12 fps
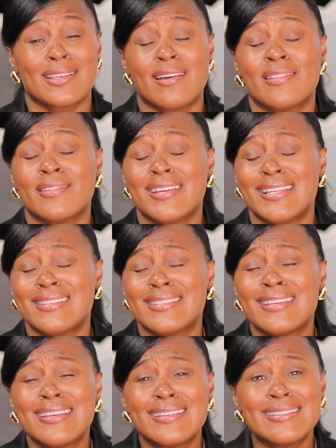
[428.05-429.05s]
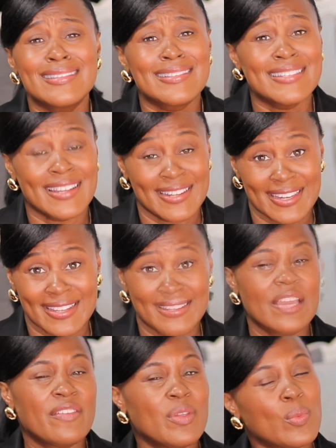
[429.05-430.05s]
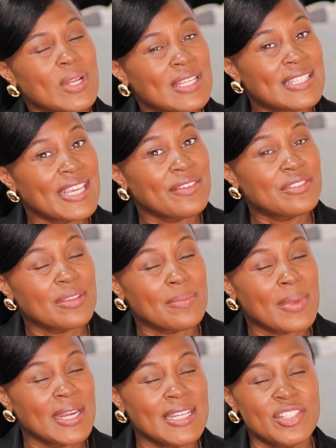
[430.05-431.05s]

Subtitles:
color is stunning. If you want to save some money,